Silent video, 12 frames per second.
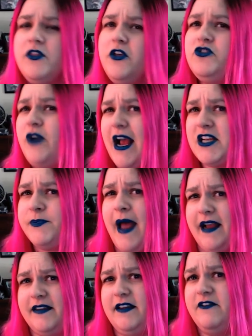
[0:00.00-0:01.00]
Trash
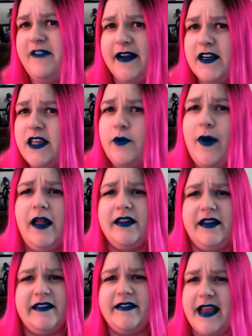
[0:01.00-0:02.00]
Pack did fairly well
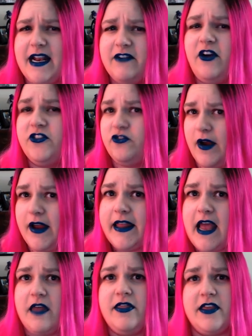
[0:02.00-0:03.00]
in its native
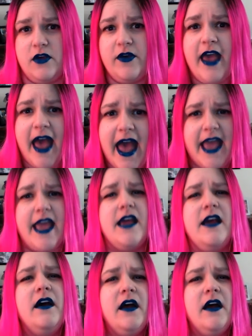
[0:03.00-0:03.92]
Australia and the UK,